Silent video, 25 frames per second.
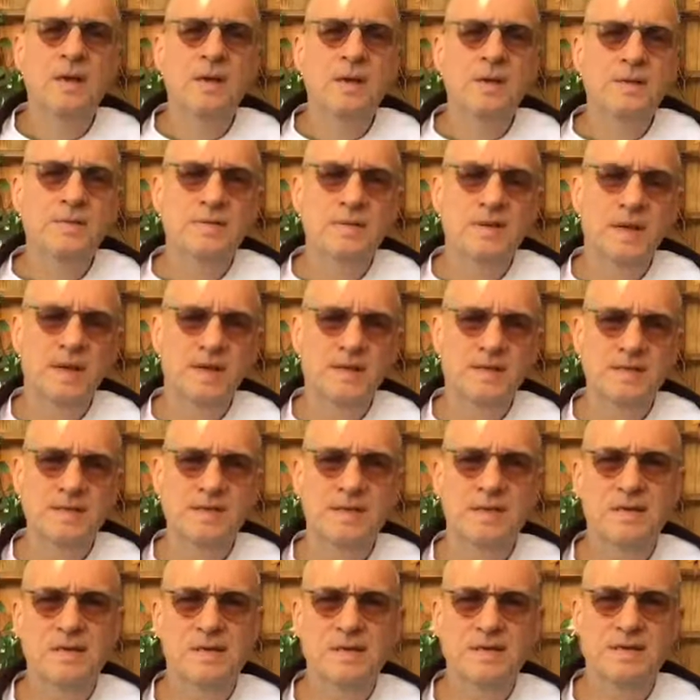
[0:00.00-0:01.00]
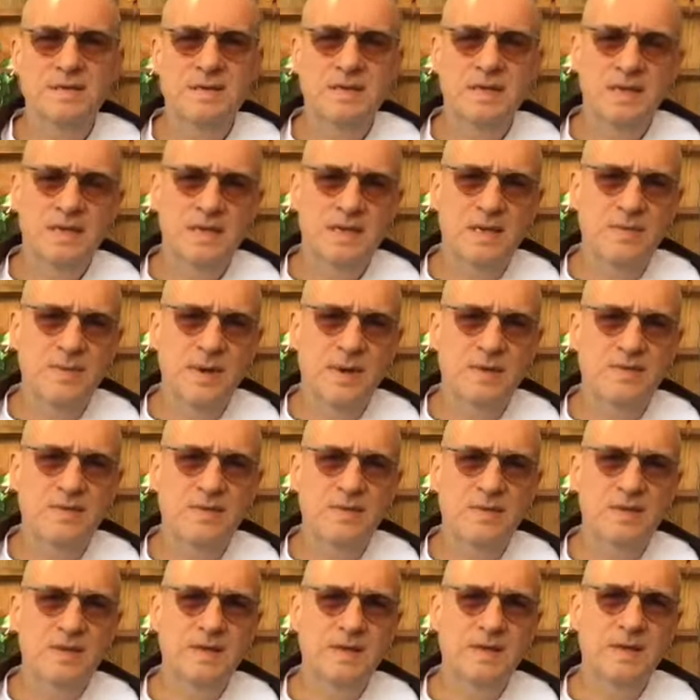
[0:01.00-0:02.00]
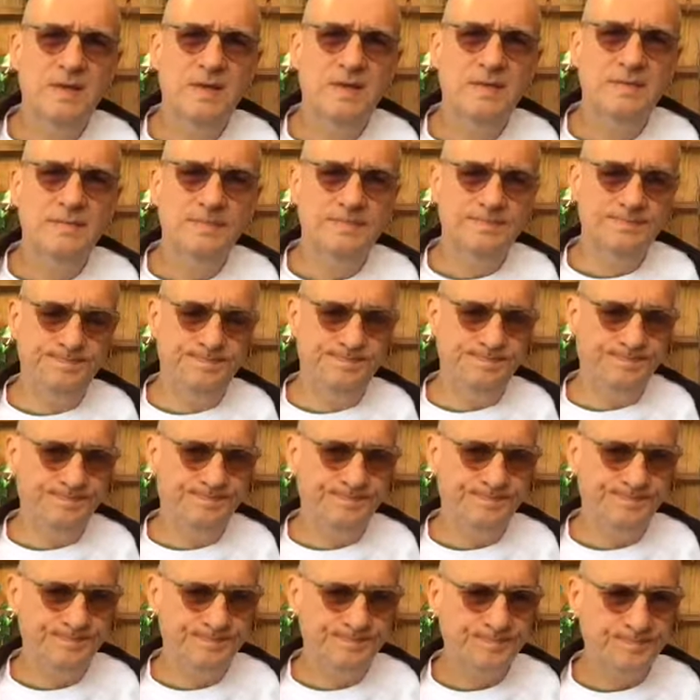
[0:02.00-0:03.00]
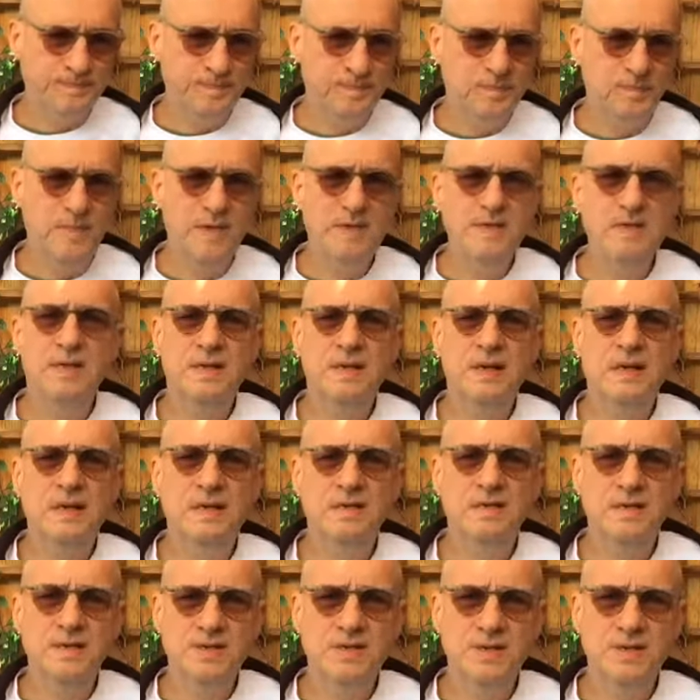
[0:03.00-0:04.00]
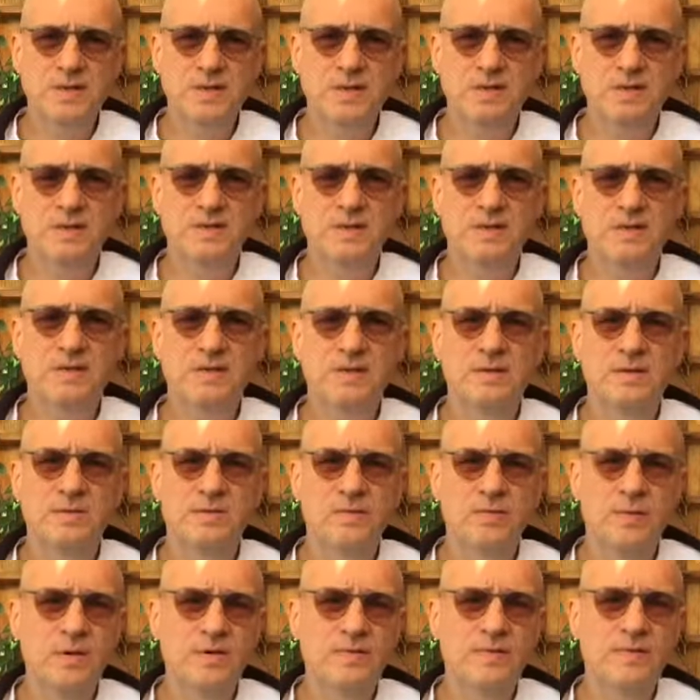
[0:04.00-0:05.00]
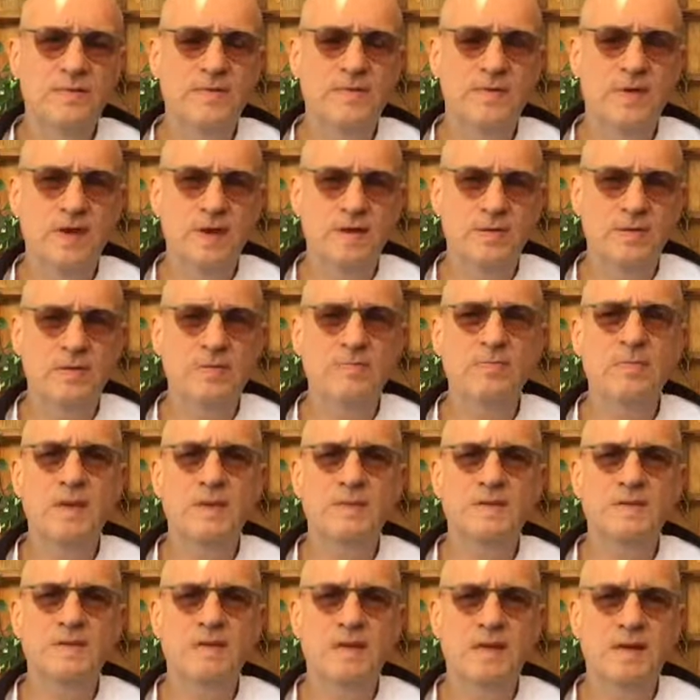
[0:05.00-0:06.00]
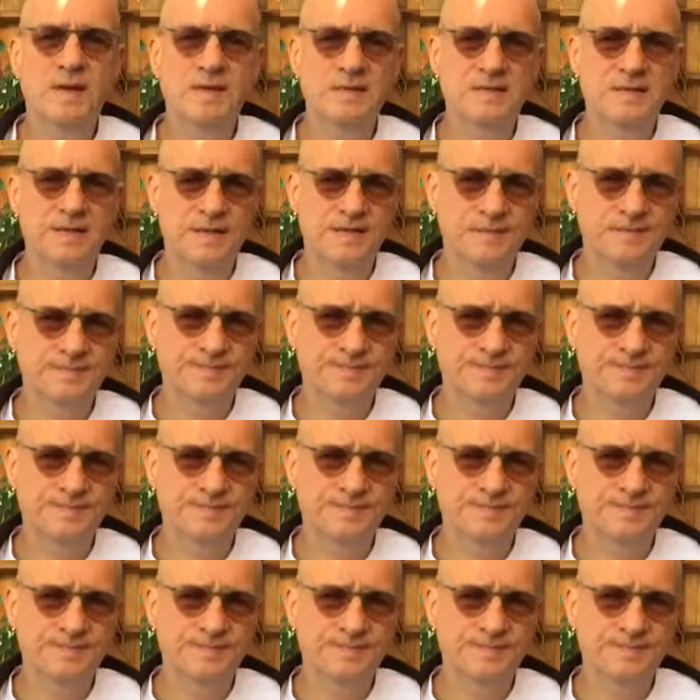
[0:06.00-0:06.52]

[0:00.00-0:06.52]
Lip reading: The next skill is thinking about thinking. Metacognition is another word for that, or mentalizing.